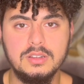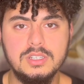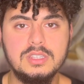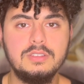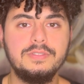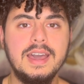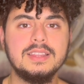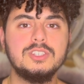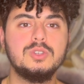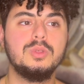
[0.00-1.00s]
Just the fact
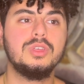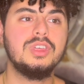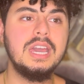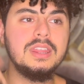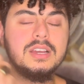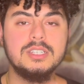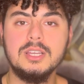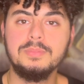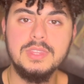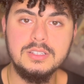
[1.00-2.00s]
that you think there's
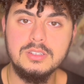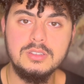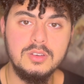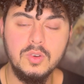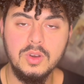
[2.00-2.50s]
something to do